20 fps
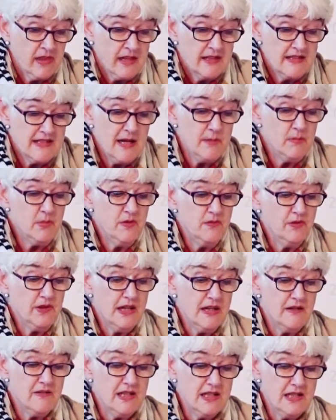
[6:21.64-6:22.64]
Some have
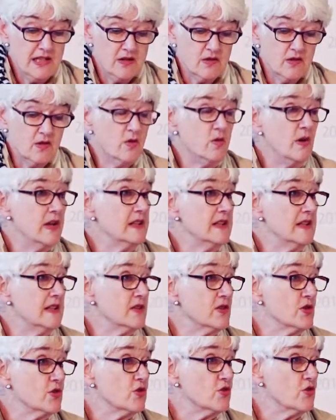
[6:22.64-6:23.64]
carried out quite
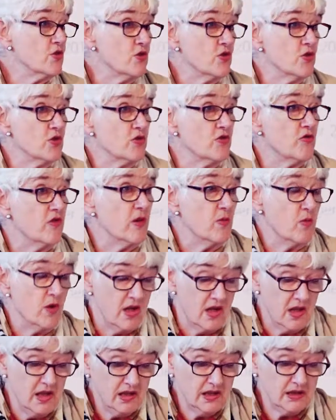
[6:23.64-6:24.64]
extraordinary
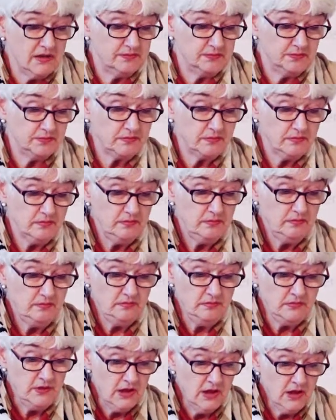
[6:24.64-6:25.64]
work,
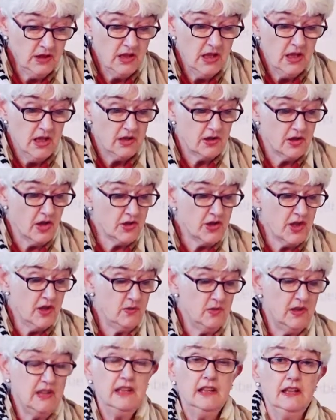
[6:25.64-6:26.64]
not
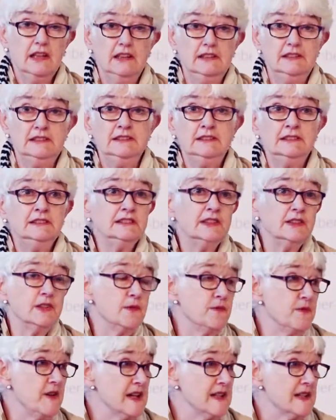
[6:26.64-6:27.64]
only in
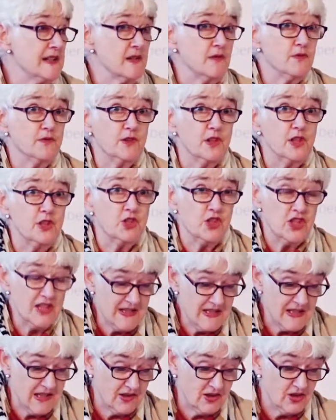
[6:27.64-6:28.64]
the face of
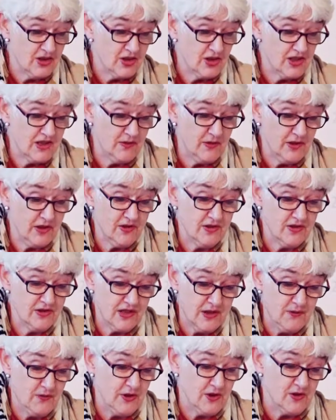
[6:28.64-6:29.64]
logistical
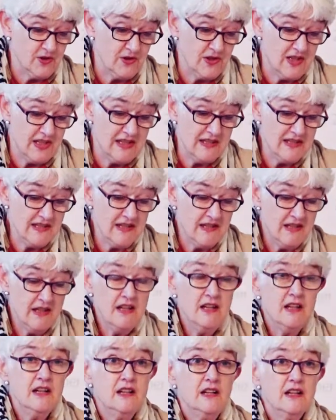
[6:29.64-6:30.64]
difficulties,
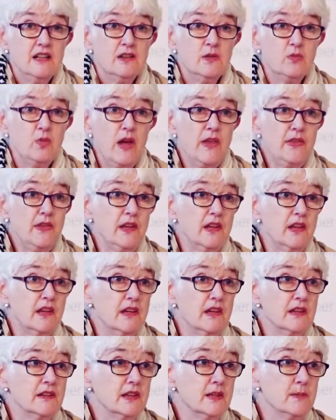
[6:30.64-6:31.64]
the weather
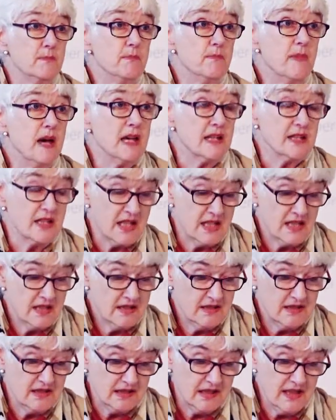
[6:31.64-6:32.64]
and the mud
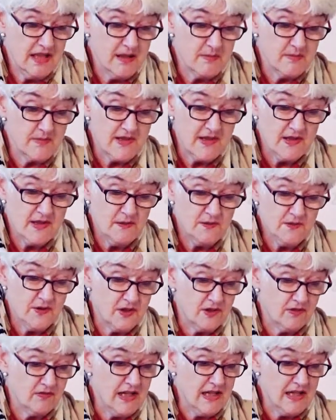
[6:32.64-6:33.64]
that comes after
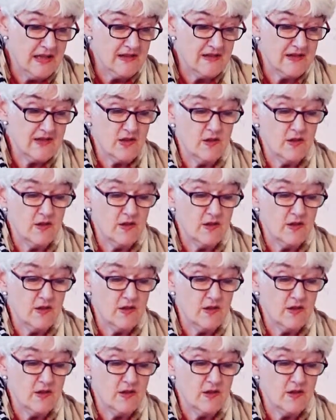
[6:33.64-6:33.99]
the rains